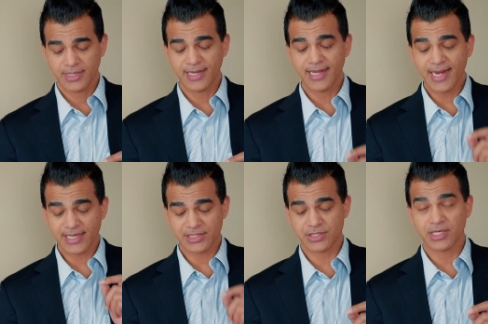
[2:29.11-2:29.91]

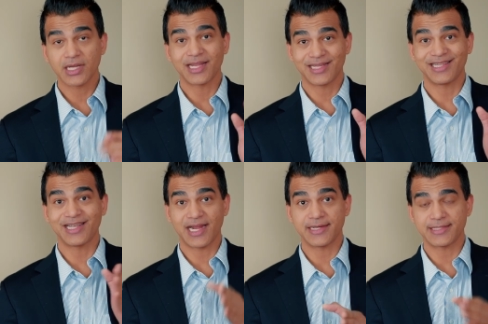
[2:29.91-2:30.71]
Next, in the
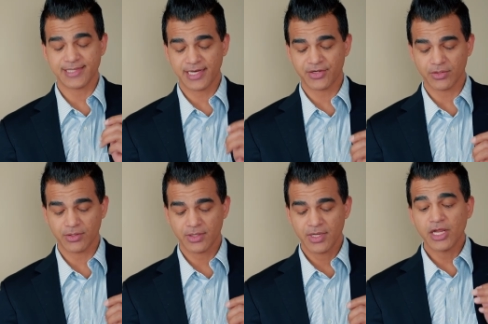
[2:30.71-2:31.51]
I T sector,
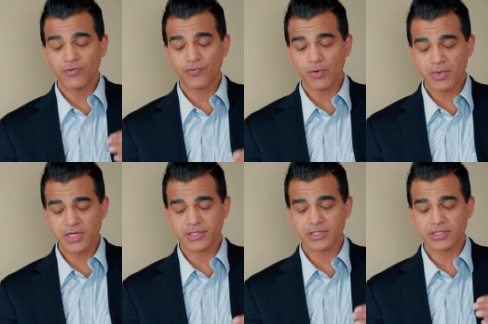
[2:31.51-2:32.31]

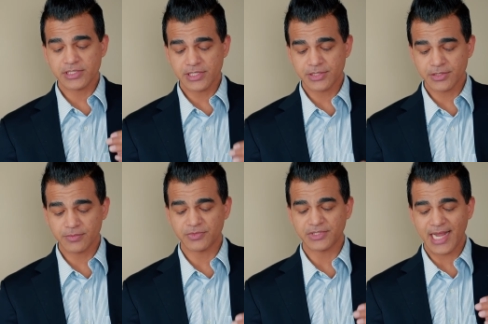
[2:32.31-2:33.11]
information
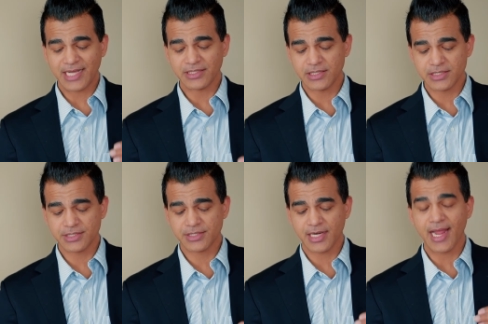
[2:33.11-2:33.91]
systems
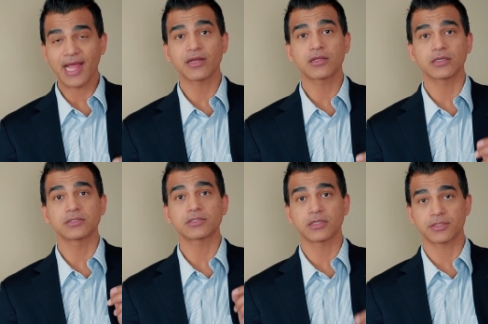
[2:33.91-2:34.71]
analyst and
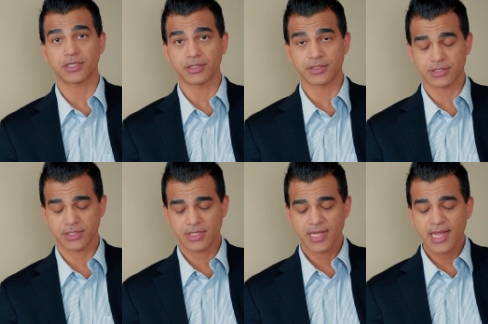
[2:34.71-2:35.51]
consultants,
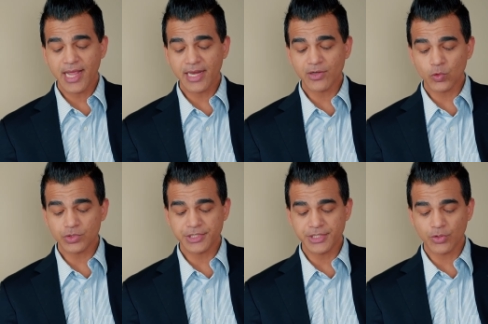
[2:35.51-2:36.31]
N O
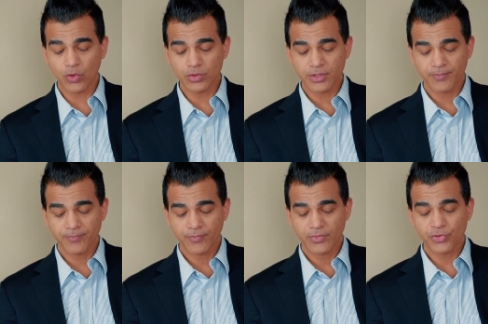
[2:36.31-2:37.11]
C code
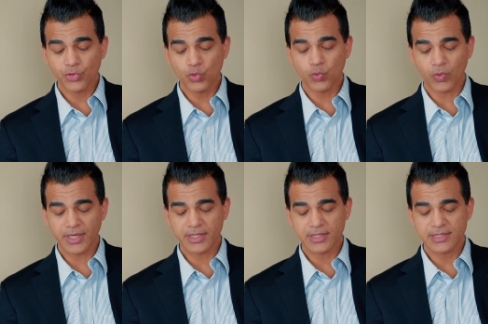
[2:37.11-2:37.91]
two
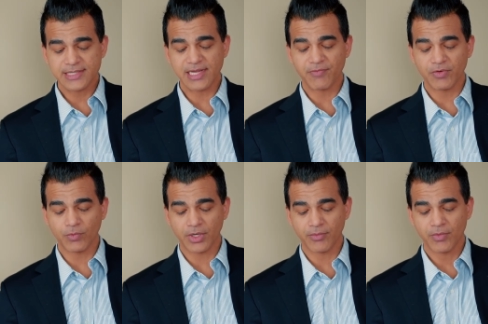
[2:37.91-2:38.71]
one seven
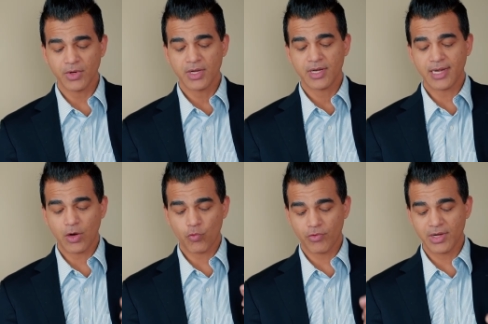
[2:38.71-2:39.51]
one.
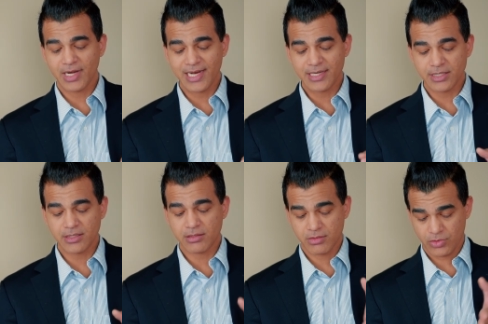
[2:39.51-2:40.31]
Now related
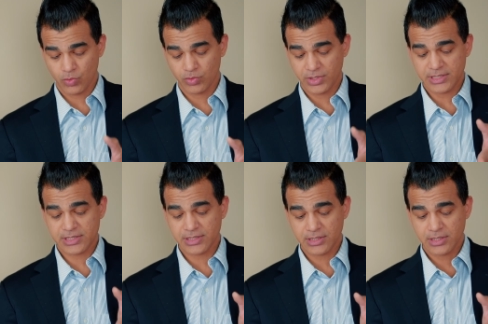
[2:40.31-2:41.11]
to this